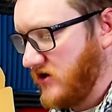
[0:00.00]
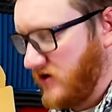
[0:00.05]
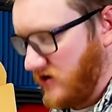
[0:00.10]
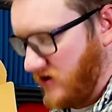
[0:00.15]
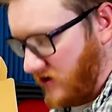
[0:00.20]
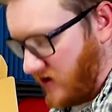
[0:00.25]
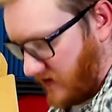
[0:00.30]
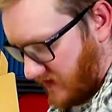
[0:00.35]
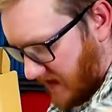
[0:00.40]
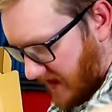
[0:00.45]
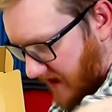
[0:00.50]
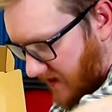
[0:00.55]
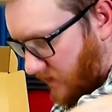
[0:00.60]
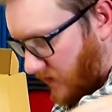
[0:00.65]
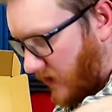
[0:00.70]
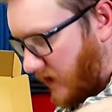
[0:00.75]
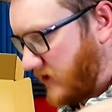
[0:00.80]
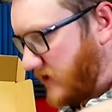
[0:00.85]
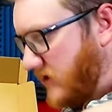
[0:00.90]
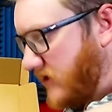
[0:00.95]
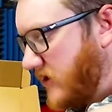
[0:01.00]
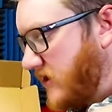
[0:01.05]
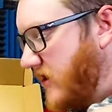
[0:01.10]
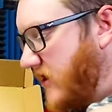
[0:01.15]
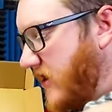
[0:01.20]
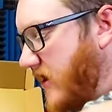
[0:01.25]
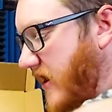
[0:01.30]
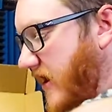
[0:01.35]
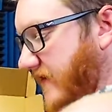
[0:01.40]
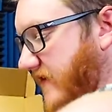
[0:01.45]
on that one.
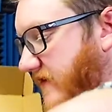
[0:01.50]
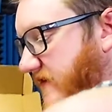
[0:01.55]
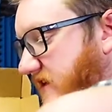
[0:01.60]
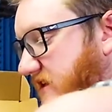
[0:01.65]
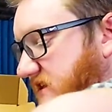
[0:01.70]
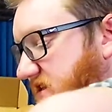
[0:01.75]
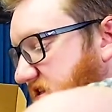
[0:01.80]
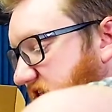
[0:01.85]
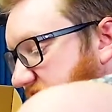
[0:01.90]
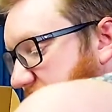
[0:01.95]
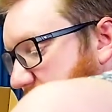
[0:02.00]
And then this is the